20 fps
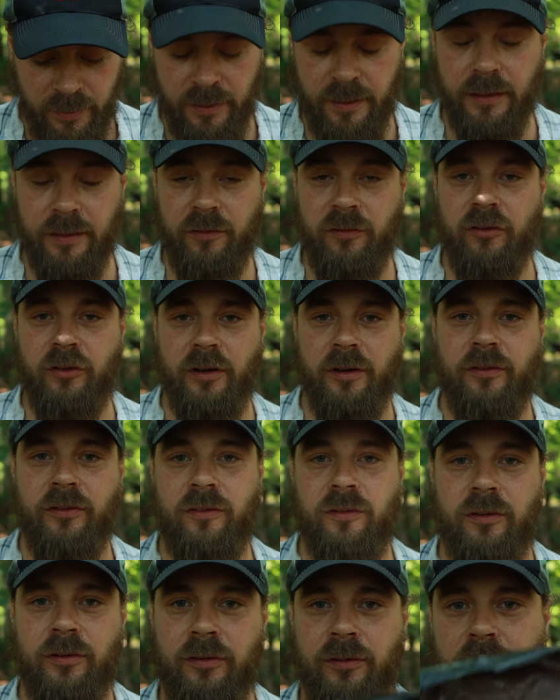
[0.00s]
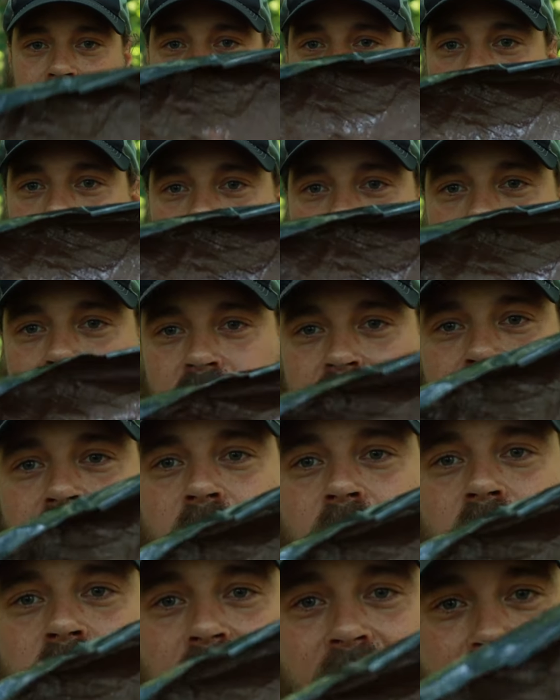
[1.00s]
And it's just a
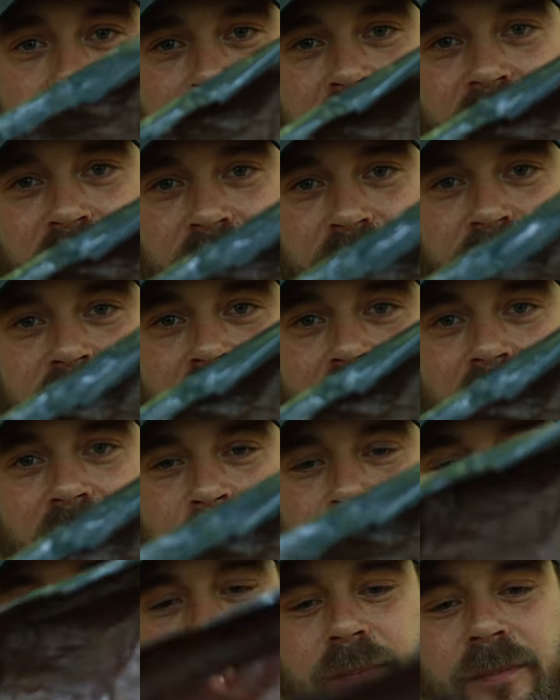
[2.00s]
scrap piece of tarp